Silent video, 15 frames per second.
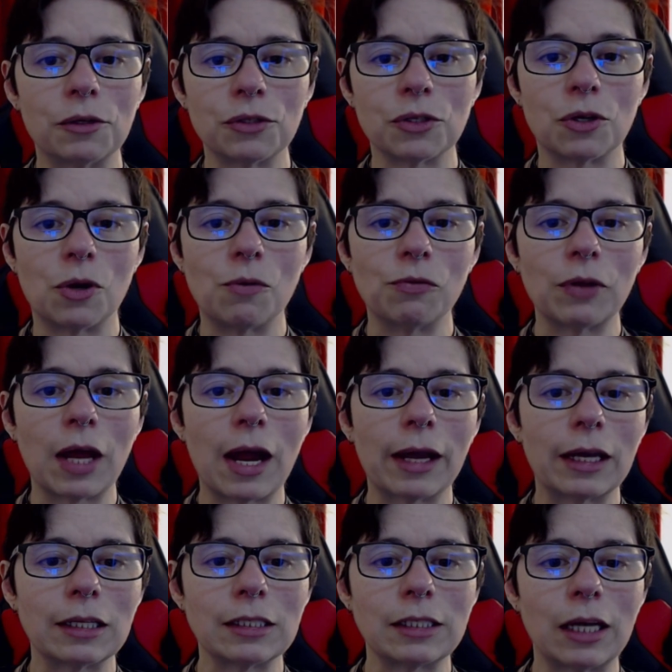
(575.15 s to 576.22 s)
so hopefully I
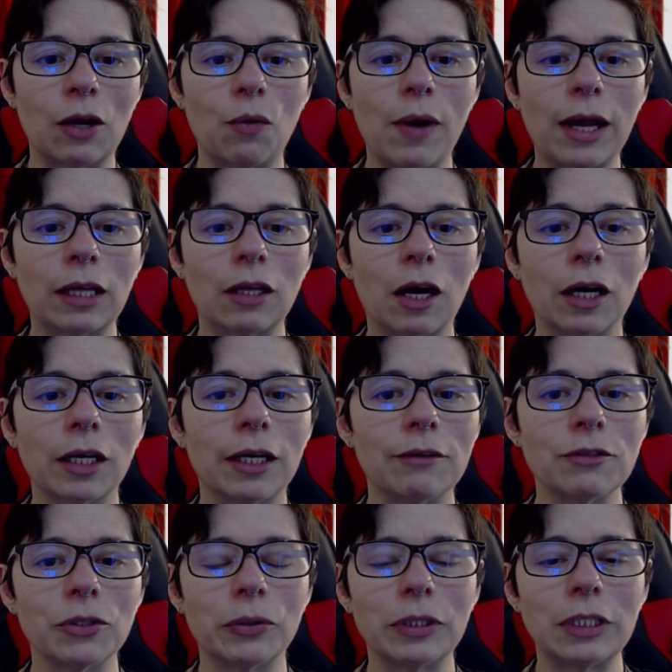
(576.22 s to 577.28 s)
can stay awake long enough
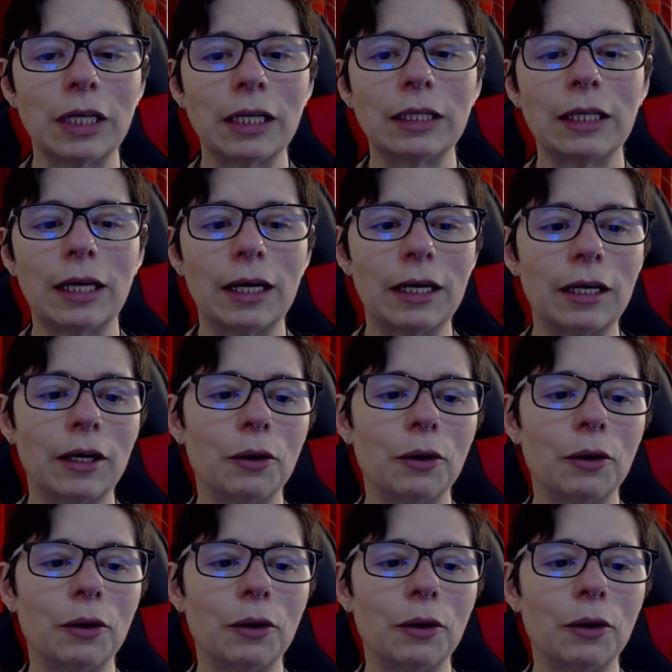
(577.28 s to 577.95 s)
to attend that.